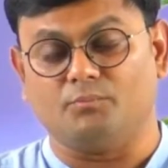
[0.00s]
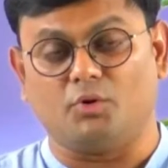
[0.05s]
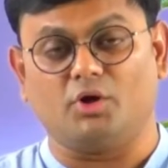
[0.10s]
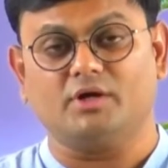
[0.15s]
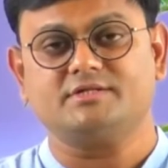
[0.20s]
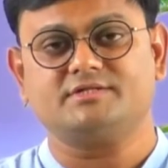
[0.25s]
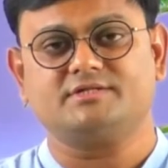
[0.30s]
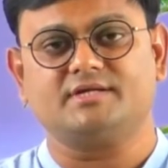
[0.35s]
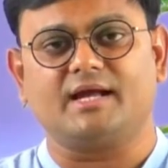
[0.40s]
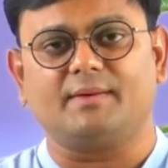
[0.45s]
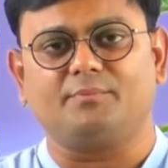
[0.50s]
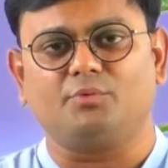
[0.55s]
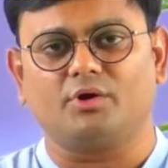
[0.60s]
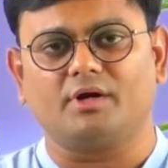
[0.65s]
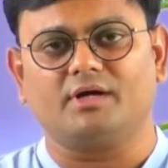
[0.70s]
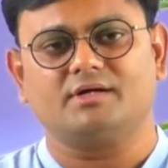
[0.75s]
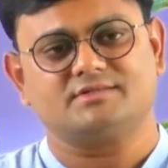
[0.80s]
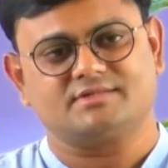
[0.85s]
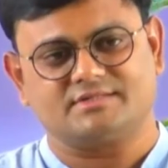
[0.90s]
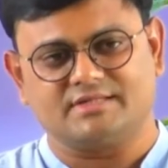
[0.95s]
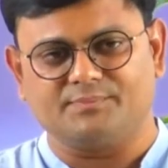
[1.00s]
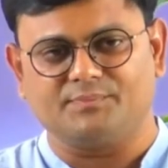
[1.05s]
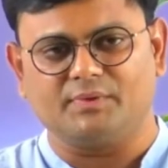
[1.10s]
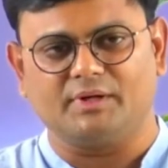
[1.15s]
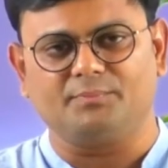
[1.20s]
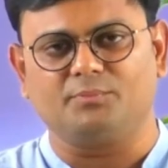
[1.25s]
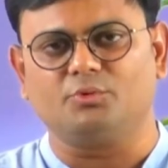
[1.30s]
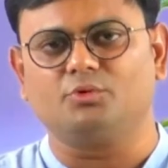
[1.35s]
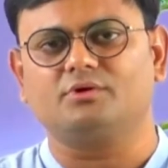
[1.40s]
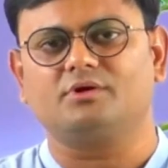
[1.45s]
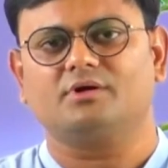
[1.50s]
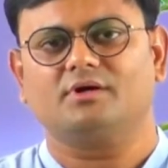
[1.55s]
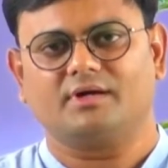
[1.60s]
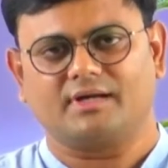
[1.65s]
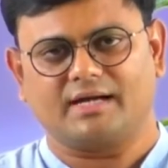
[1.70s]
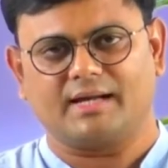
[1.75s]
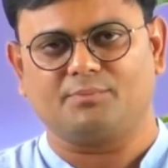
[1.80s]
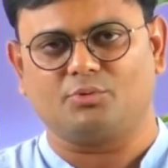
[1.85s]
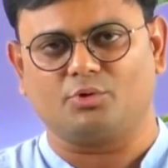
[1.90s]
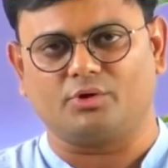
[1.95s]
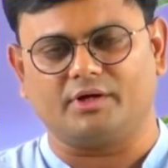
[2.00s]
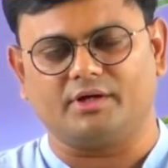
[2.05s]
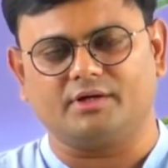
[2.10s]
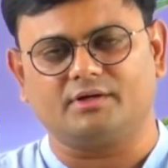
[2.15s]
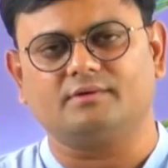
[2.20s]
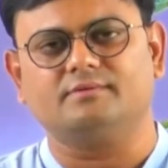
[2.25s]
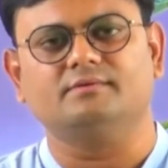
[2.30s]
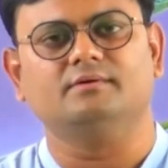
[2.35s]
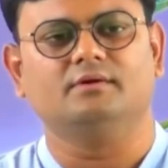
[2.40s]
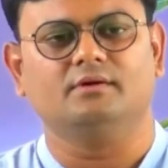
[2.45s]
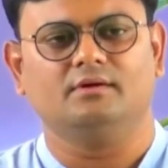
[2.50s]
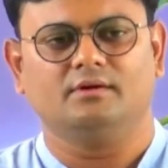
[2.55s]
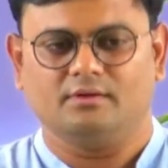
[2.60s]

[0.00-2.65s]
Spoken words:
Policy repo rate, simply put, repo rate.